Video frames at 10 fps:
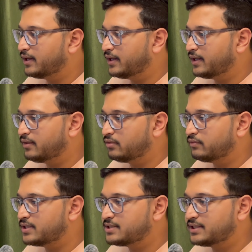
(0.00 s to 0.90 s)
and
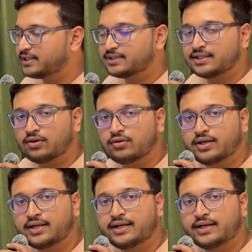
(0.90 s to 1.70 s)
once it is downloaded,